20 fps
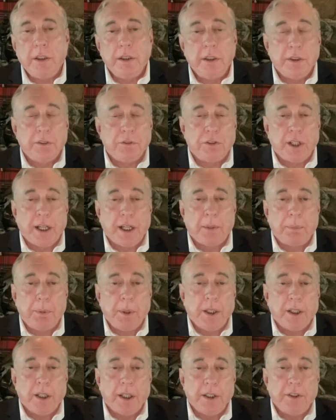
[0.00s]
In fact,
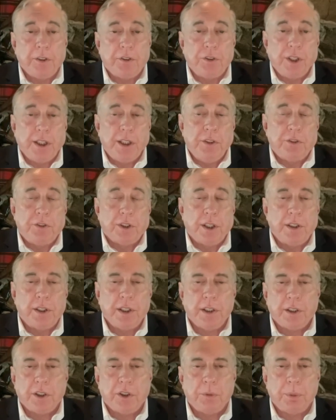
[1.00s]
behind the scenes, I
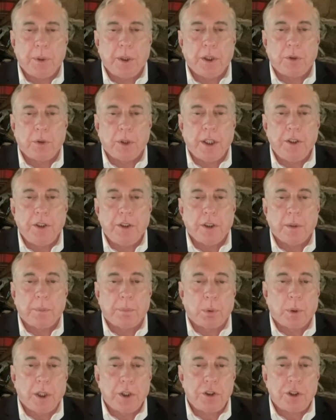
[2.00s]
think there's been a great deal of
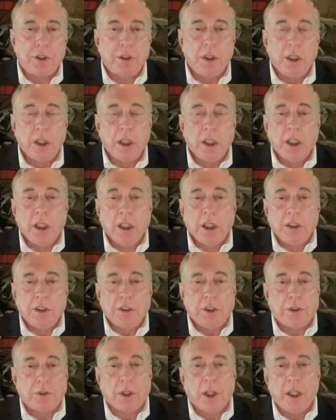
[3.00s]
pressure to
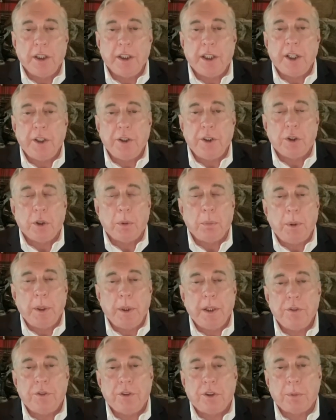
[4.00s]
try and get
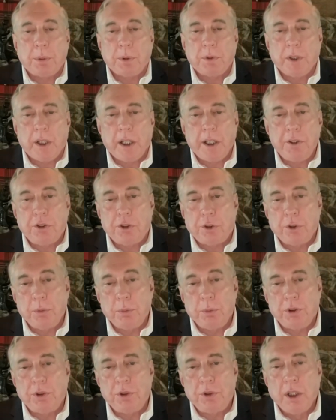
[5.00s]
Europeans to provide
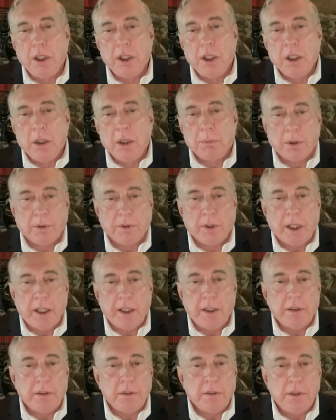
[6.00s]
troops,
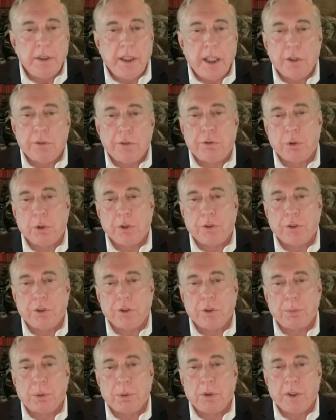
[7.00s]
provide air
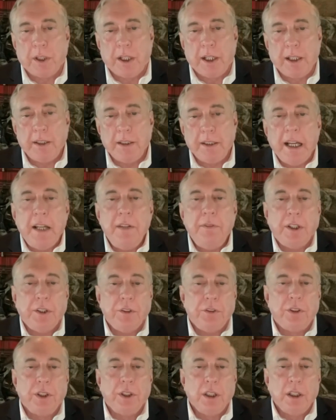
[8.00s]
forces, provide
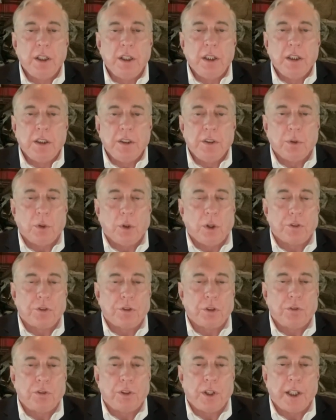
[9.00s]
navies to
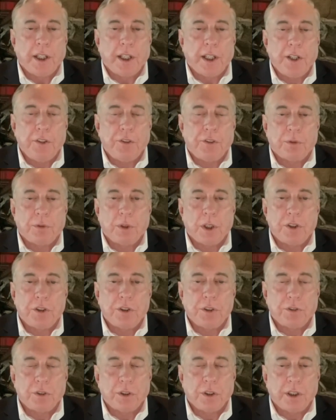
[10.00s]
also fight against the
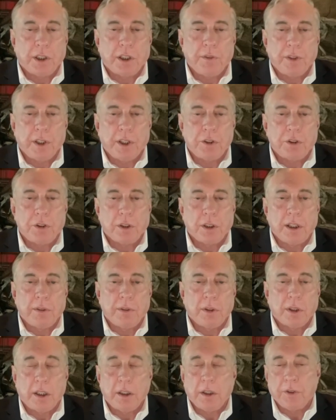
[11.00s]
Russians on the conventional
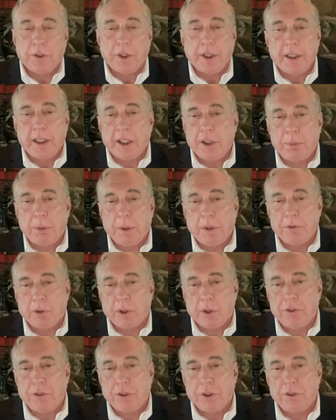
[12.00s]
level. I don't think that's been
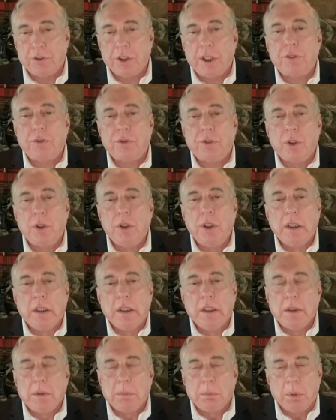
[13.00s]
very successful,
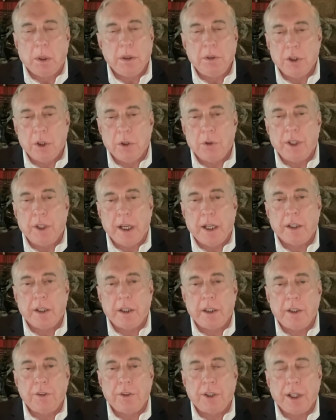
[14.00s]
but no doubt
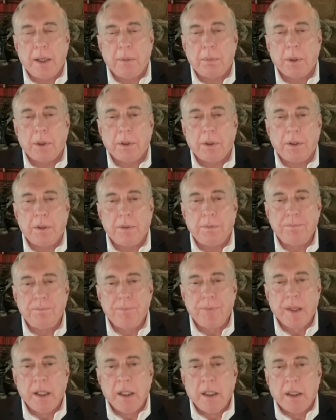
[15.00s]
it has happened.
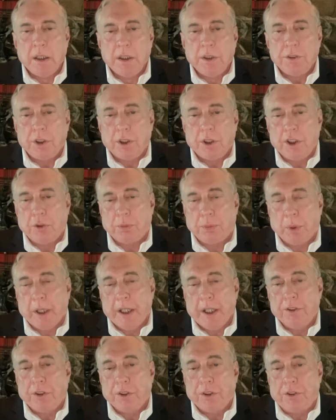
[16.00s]
So this
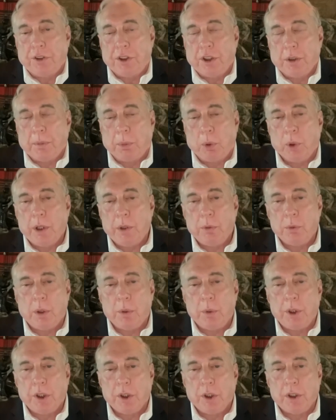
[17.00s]
brings us to the point where
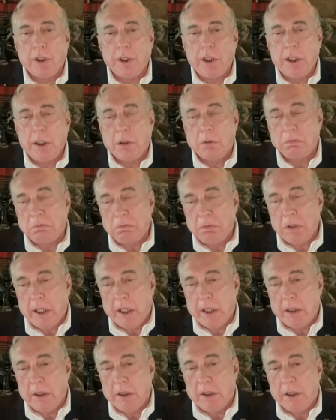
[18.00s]
we are now.
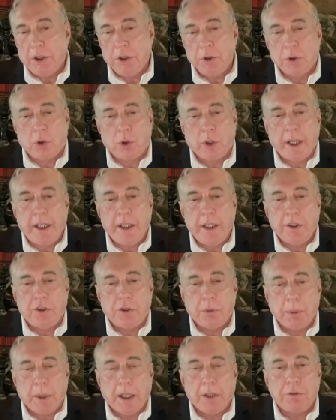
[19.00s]
And Ukraine is
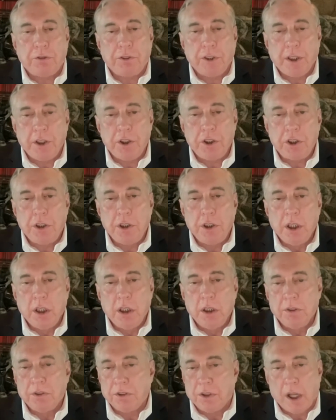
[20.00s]
about finished.
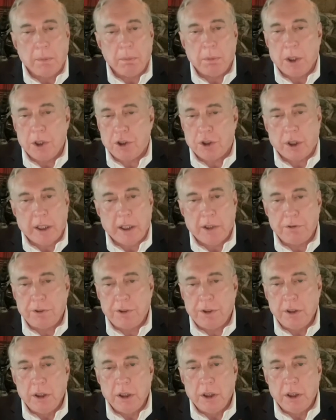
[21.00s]
There's not much left.